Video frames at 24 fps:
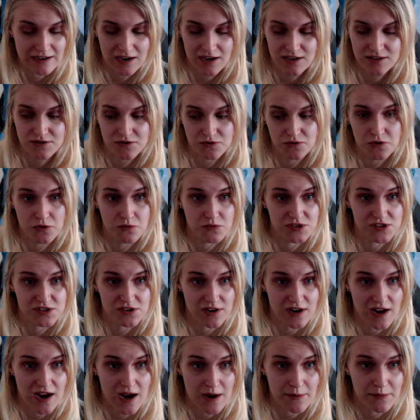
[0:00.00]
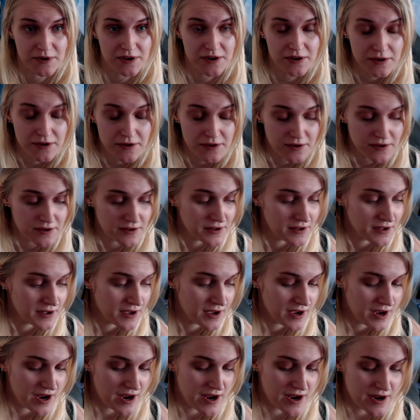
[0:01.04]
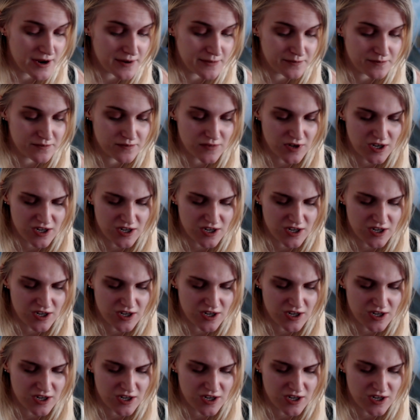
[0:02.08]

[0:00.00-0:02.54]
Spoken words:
I don't know what's going to happen. And